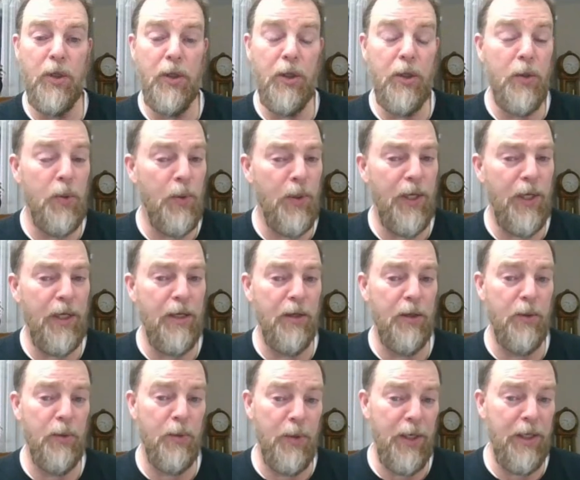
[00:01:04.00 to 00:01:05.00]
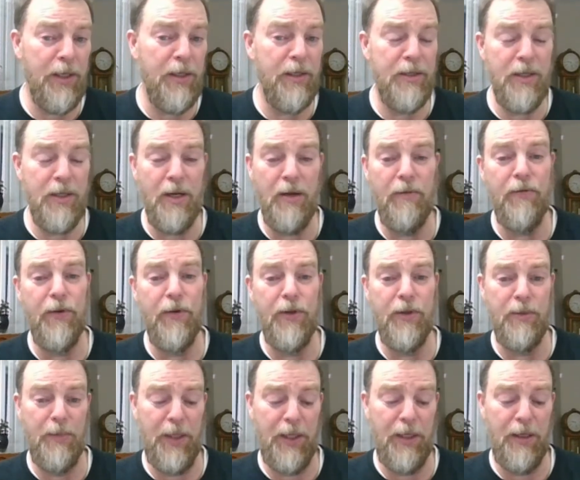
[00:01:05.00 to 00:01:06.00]
can create a great discomfort
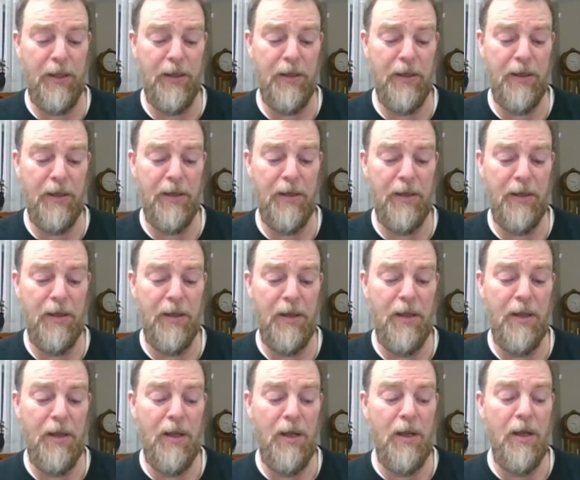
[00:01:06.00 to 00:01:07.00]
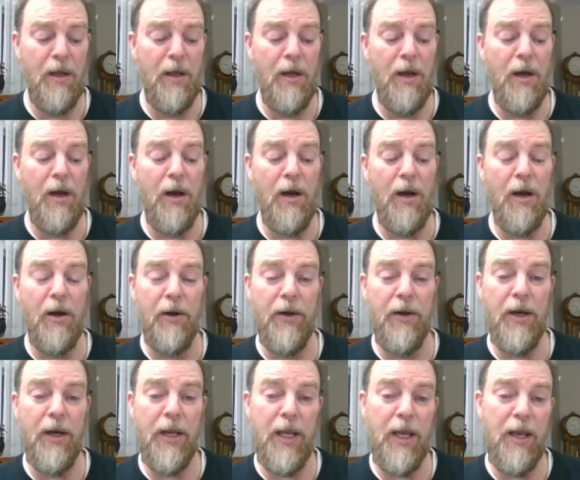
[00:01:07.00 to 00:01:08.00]
to me are
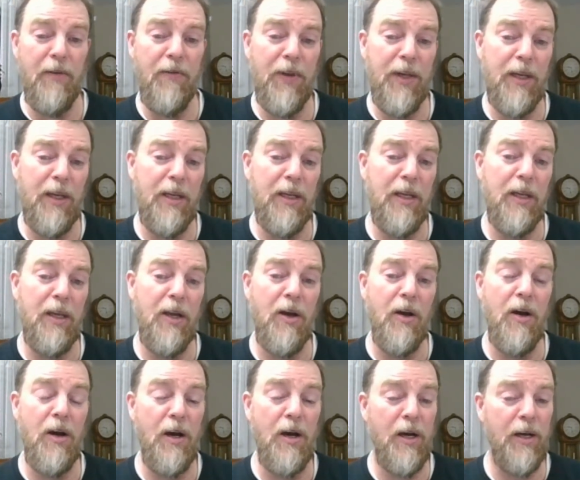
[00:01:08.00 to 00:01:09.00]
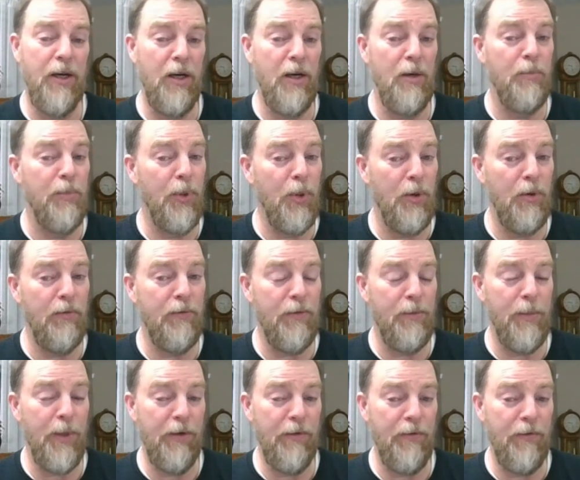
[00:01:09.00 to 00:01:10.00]
not having any hot air blown
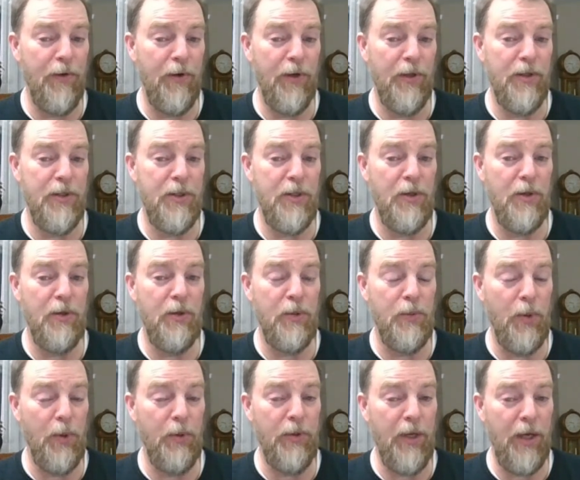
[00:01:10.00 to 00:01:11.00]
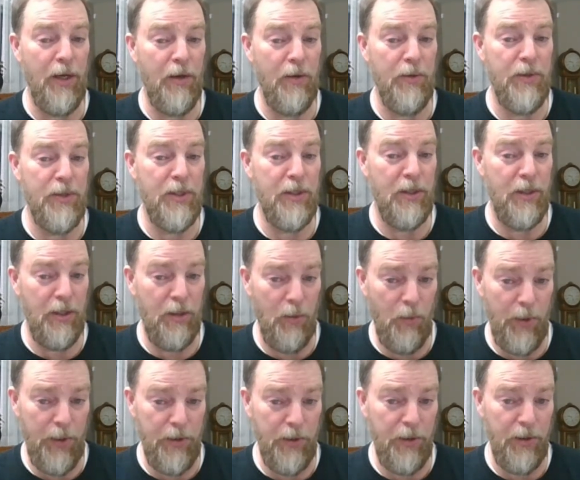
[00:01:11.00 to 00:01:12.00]
from my furnace throughout the house in the
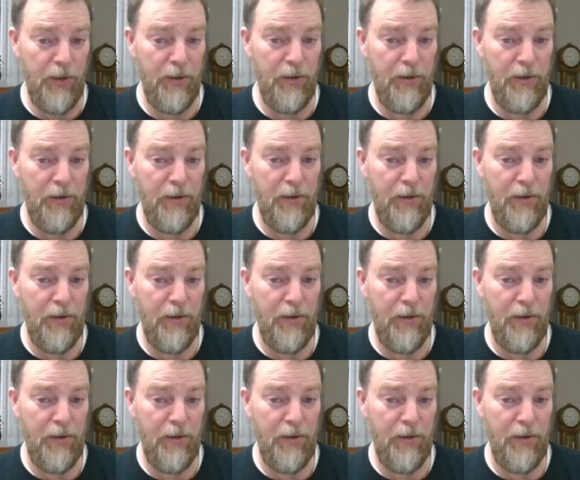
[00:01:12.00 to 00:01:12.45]
winter.